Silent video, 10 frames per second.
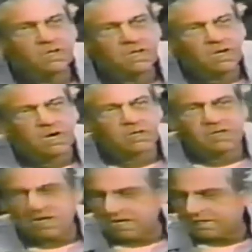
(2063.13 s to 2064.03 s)

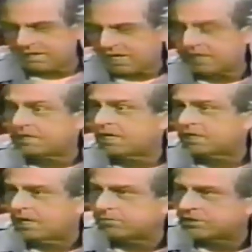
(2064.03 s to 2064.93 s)
hardline
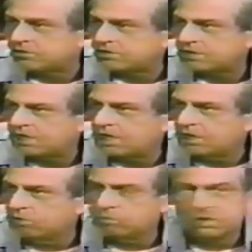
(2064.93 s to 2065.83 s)
anti-communist
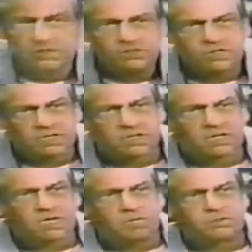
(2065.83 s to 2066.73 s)
who were these
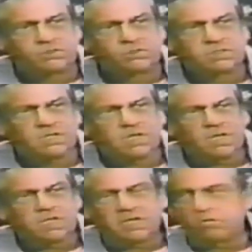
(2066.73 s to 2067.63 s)
anti-communists?
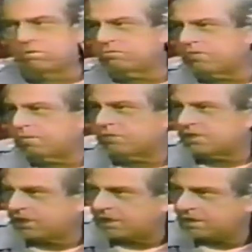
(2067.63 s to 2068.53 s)
They were from the
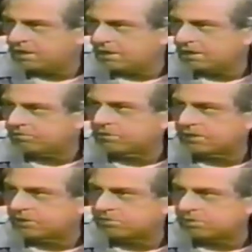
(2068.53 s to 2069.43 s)
League for
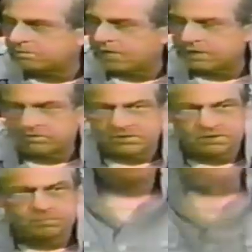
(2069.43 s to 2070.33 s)
Industrial Democracy.
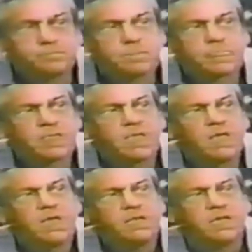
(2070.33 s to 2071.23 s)

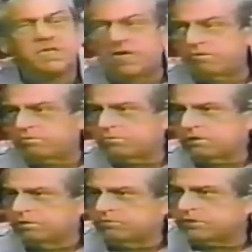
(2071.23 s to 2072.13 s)
They came from the
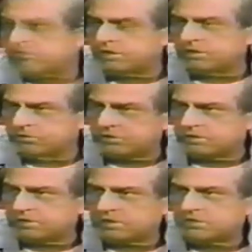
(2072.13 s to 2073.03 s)
Hoover
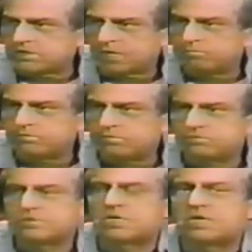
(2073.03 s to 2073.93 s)
Institution and Stanford,
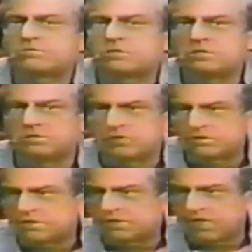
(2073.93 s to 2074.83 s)
Stanford
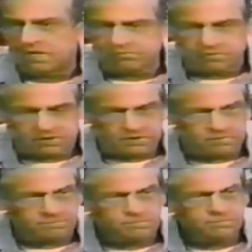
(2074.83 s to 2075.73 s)
University in California.
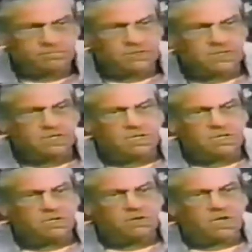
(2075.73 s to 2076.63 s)

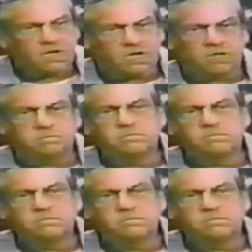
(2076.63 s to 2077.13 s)
86%